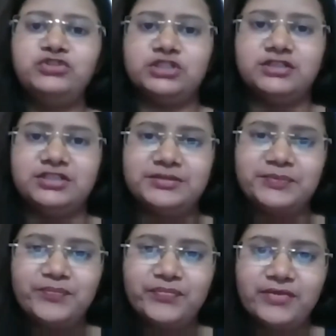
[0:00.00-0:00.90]
journey?
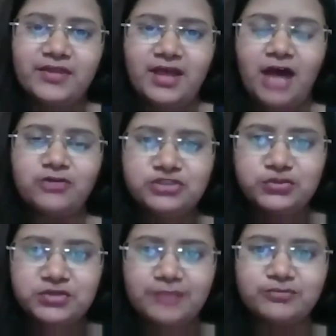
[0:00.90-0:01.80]
How did
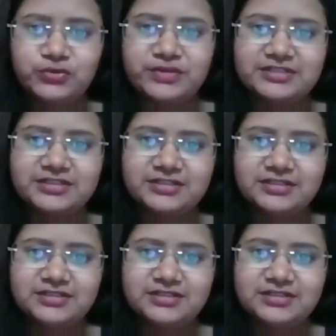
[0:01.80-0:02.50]
you come through it?